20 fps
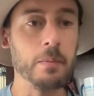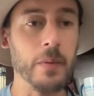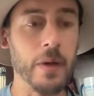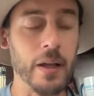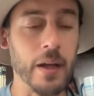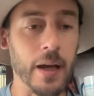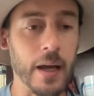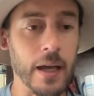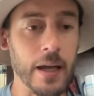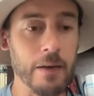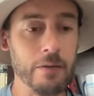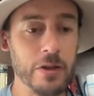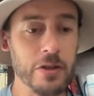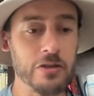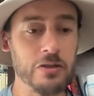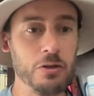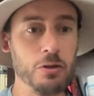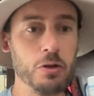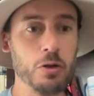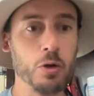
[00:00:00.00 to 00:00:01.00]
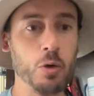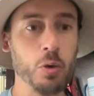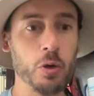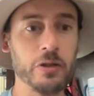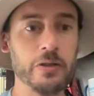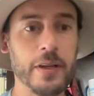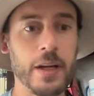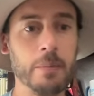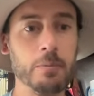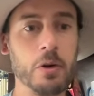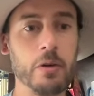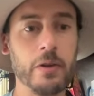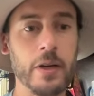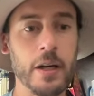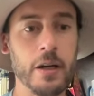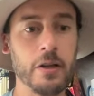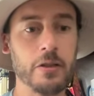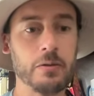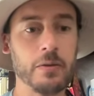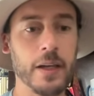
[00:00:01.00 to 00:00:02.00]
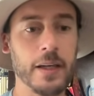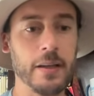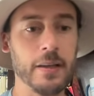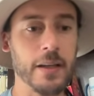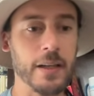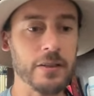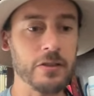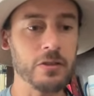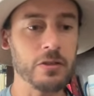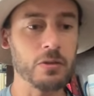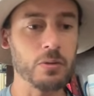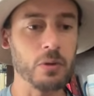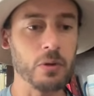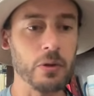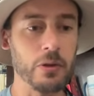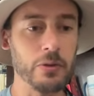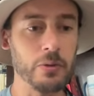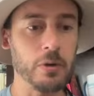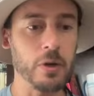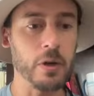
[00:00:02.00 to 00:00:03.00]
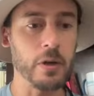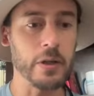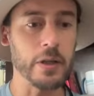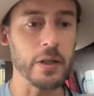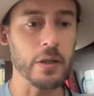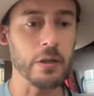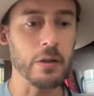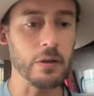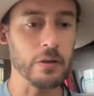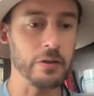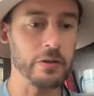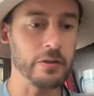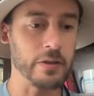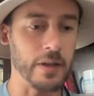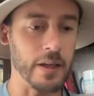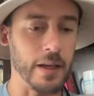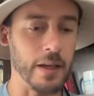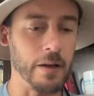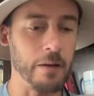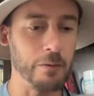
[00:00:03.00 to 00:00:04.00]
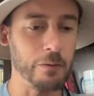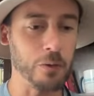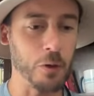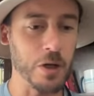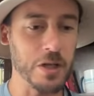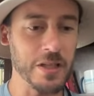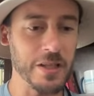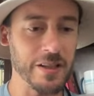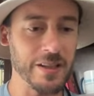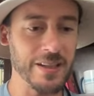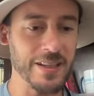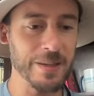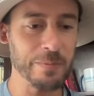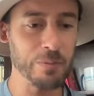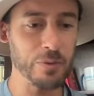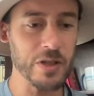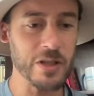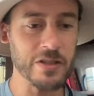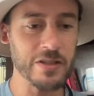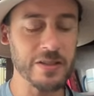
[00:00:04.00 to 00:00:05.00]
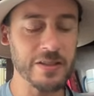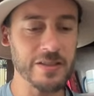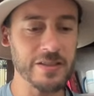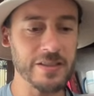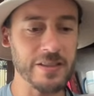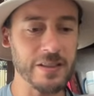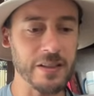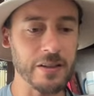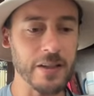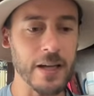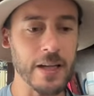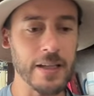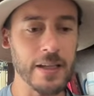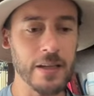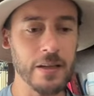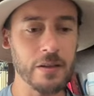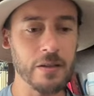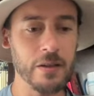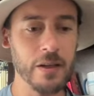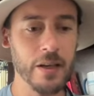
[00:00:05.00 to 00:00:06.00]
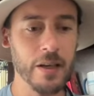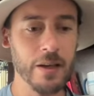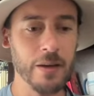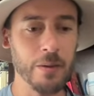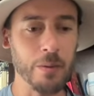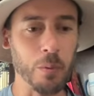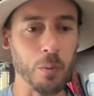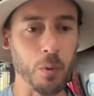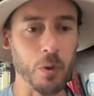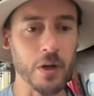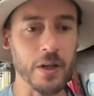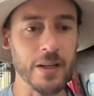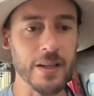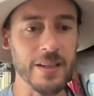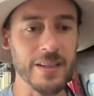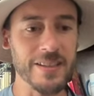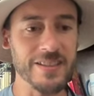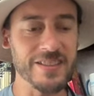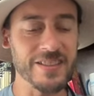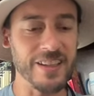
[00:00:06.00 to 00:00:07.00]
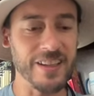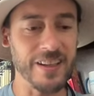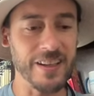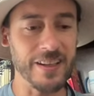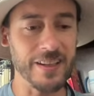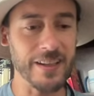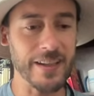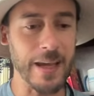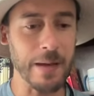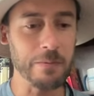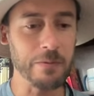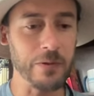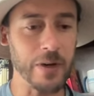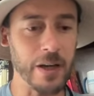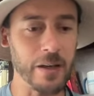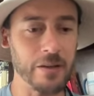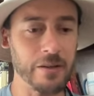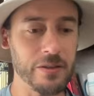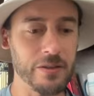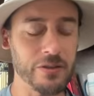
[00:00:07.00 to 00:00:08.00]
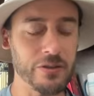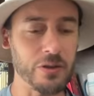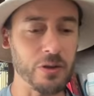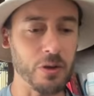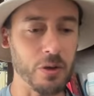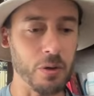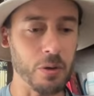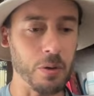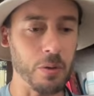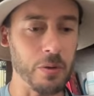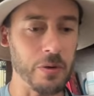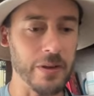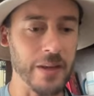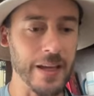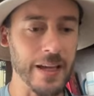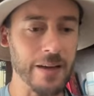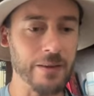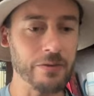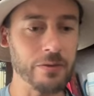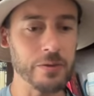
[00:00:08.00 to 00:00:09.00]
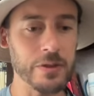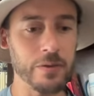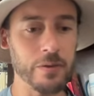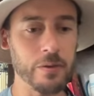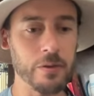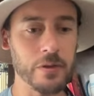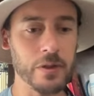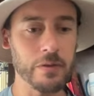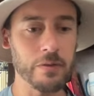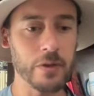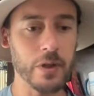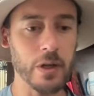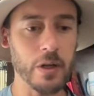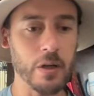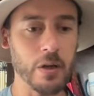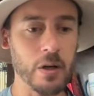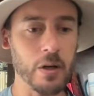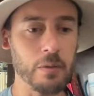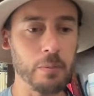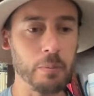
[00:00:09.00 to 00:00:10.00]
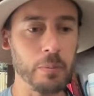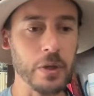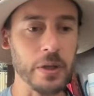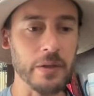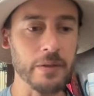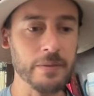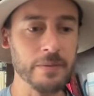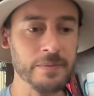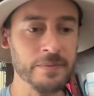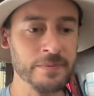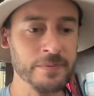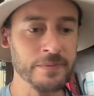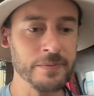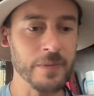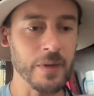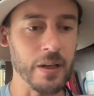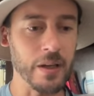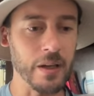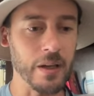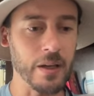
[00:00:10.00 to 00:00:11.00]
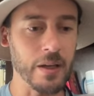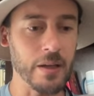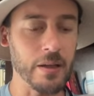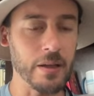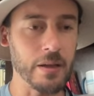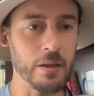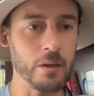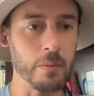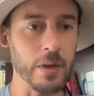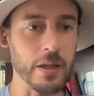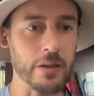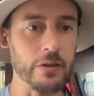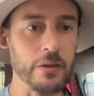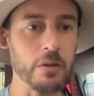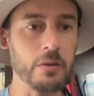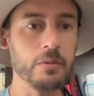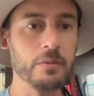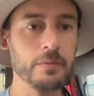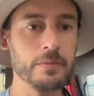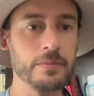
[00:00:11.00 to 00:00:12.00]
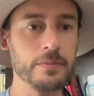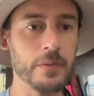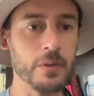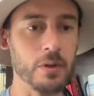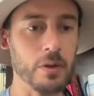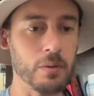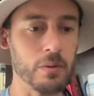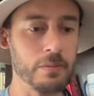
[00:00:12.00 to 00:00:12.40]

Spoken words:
I have this new cool setup over here, so I can like scroll through all the heroes. Unfortunately, Priestess and Gladiator weren't in his game file, so they have some different kind of art, but it'll make do. Oh.